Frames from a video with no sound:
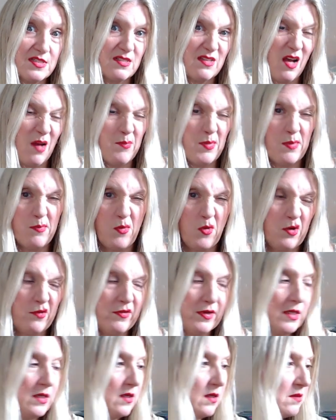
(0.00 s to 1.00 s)
I'll be
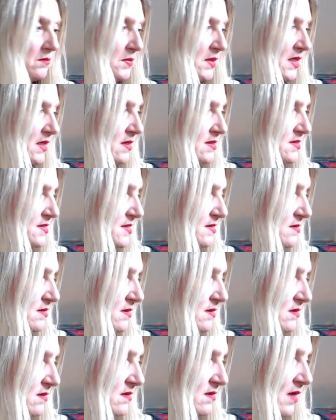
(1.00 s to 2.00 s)
motivated because
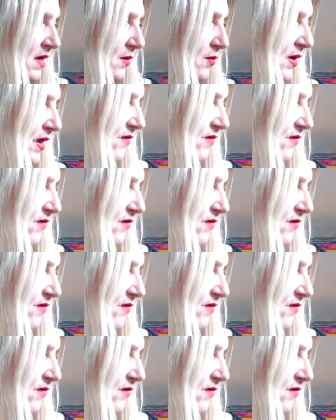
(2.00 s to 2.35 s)
I will have a